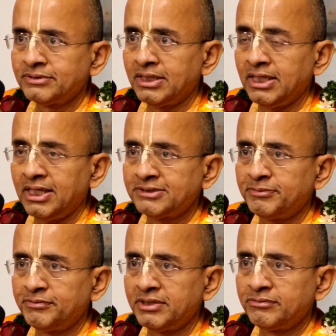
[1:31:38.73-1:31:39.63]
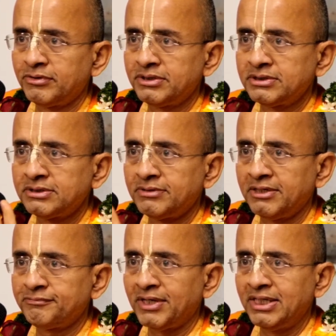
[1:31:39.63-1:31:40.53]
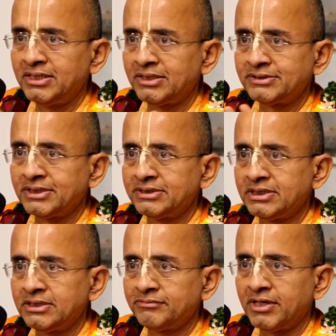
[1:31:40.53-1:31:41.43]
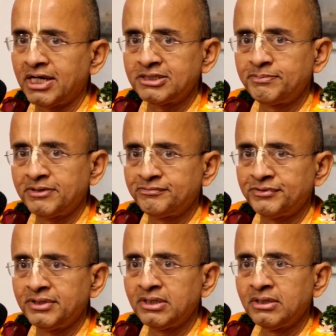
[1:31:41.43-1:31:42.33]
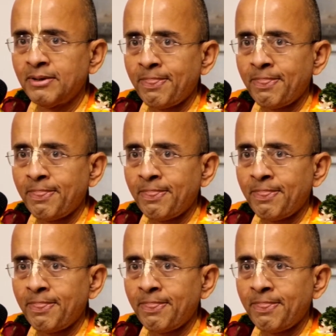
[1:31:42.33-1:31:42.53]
the dealings between devotees is very fine and sensitive and respectful,